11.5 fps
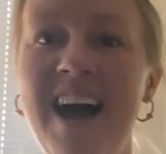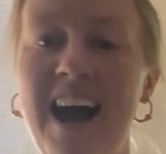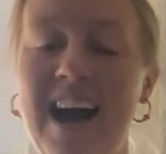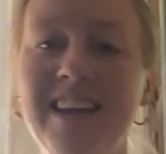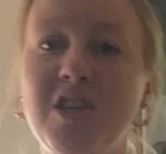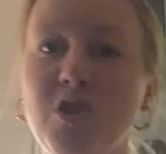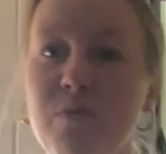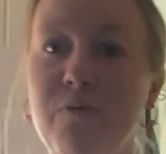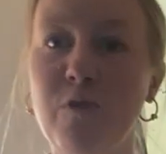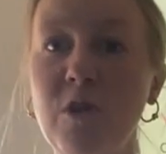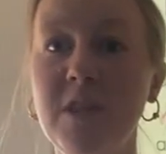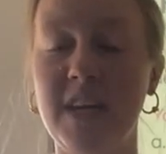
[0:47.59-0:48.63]
I need your
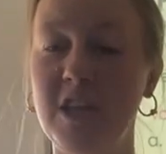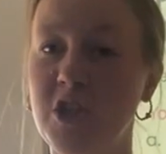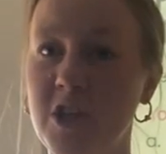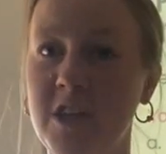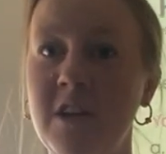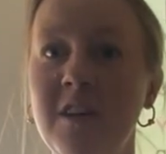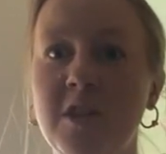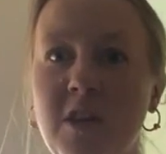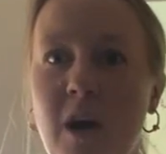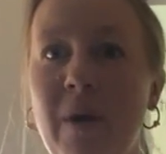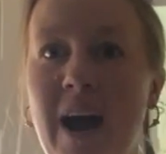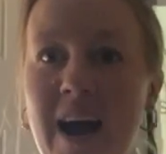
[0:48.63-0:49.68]
full attention so
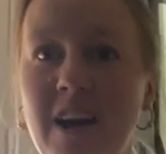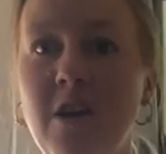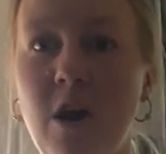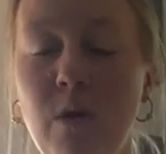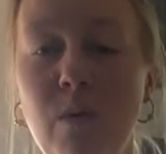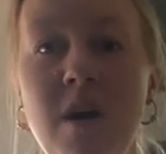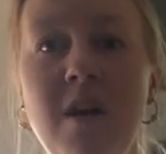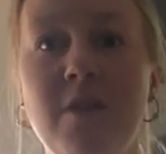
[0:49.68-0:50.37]
that way I know